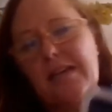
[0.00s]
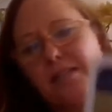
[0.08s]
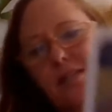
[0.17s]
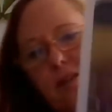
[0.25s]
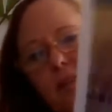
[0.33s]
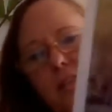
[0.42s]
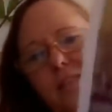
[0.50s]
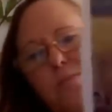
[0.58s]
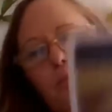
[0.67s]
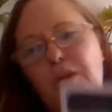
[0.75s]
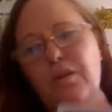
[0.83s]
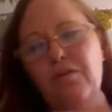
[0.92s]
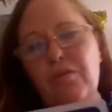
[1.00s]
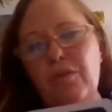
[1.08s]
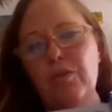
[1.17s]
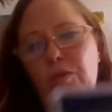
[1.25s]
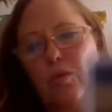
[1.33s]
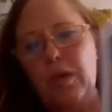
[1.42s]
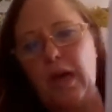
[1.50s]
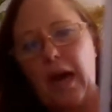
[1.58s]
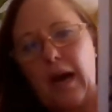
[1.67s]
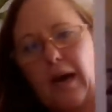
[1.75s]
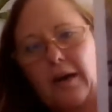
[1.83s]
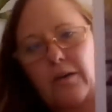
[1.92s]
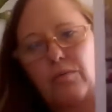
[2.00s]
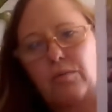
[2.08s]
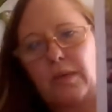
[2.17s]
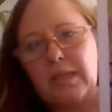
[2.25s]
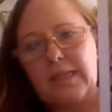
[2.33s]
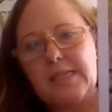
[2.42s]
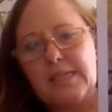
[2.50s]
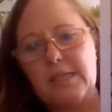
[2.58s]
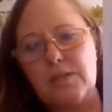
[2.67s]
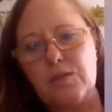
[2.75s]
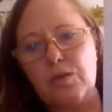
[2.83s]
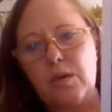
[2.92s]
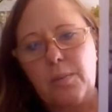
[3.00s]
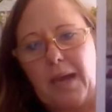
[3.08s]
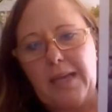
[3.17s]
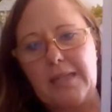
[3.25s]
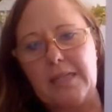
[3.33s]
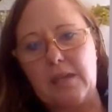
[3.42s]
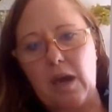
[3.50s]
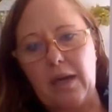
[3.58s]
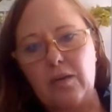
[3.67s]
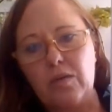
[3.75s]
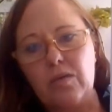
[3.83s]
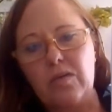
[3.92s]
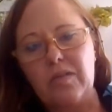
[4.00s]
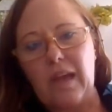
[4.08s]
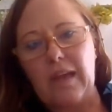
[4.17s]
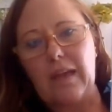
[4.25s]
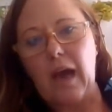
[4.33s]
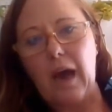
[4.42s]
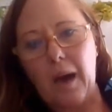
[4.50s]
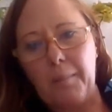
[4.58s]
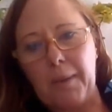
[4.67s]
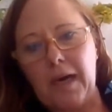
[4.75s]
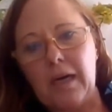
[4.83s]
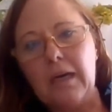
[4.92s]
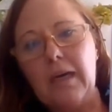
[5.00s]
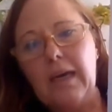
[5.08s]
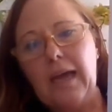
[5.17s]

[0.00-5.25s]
So this beautiful card really does talk about cycles and karma